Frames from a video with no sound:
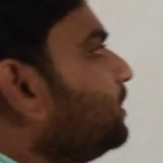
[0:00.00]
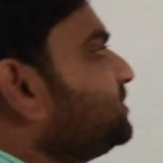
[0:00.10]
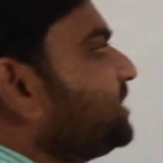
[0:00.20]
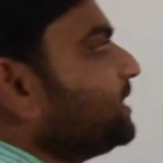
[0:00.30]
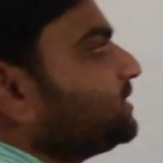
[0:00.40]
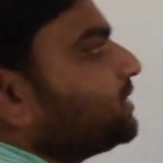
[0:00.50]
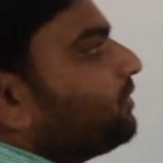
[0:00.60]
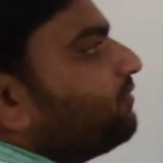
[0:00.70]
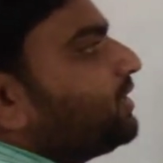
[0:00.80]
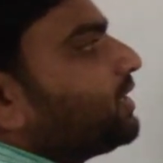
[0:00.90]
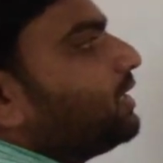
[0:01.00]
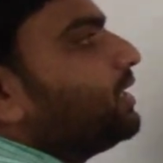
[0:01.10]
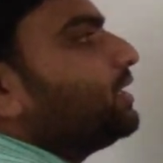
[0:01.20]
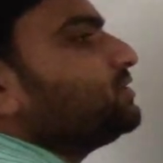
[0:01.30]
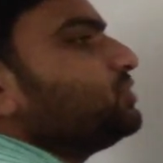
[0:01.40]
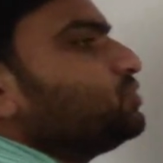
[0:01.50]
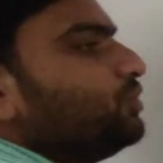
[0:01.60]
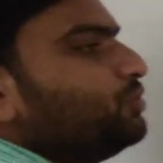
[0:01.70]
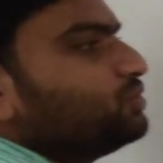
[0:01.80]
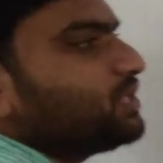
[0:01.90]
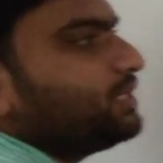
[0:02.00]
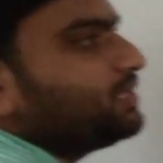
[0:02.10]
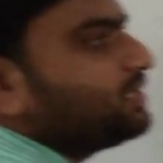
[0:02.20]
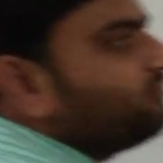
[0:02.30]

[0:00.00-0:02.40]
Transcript: change in the vertical direction. So u sin theta